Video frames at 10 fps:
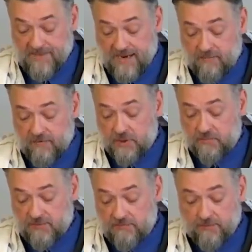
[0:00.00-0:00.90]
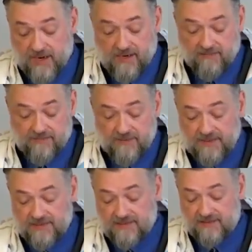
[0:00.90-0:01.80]
Now, we should be prepared for
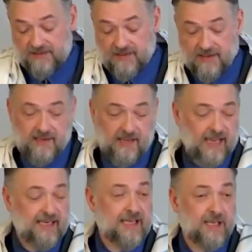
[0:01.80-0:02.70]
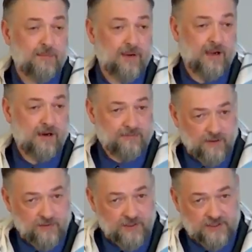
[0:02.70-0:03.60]
this and keep our
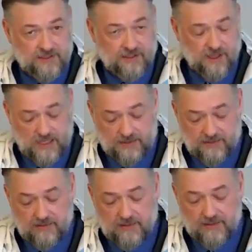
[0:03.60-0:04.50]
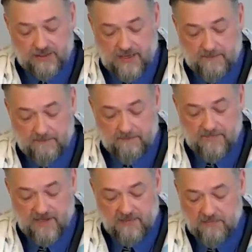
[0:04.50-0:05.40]
focus on Hashem
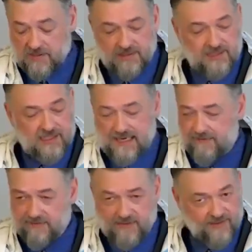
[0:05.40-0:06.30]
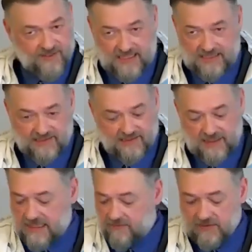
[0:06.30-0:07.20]
because He never fails us,
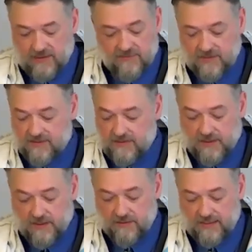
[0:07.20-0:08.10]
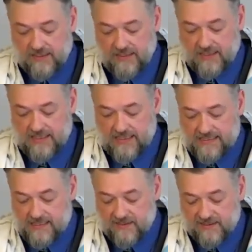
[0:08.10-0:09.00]
He never leaves us alone.
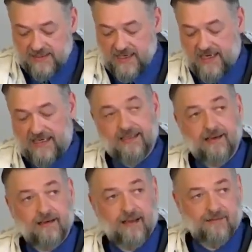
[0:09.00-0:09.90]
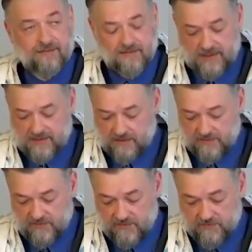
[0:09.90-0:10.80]
There's a saying that I love that
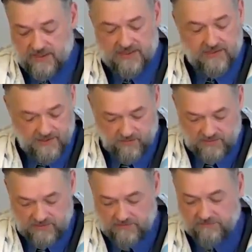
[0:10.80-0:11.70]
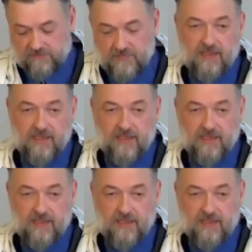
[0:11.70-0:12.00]
comes from Hasidic wisdom.